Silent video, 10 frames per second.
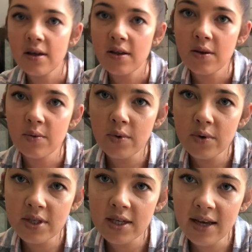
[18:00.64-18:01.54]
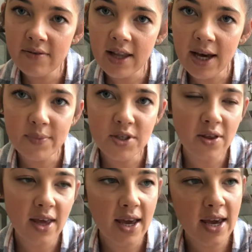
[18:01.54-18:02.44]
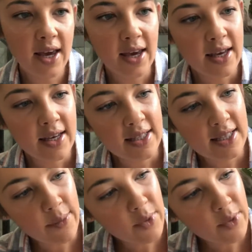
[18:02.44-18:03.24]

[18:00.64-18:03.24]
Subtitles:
the water level up to there. Some of